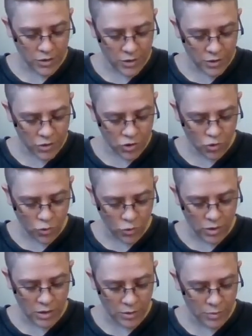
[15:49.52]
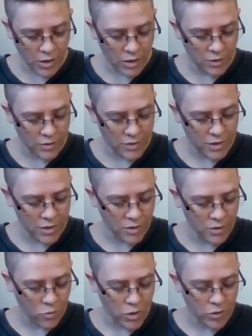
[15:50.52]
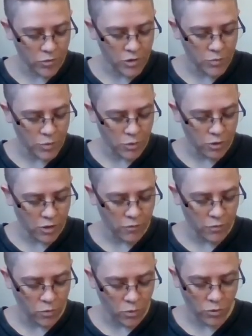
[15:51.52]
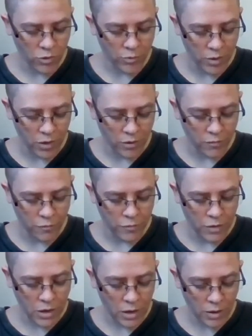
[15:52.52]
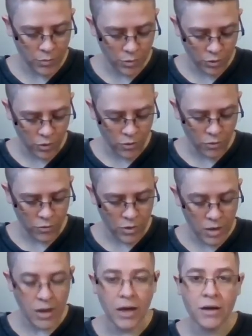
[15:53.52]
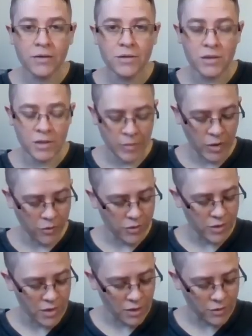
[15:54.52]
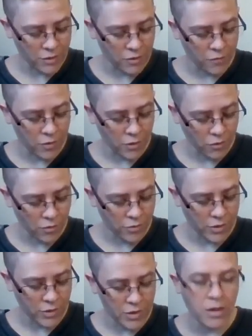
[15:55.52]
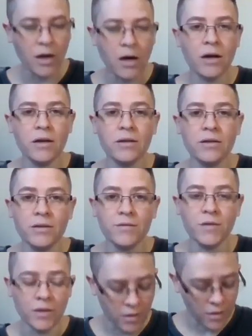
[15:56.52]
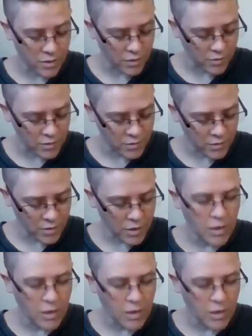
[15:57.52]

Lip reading: To his joy, he began to see the wondrous beauty of the world above and below, and to smell the scent of the earth and sky and living things.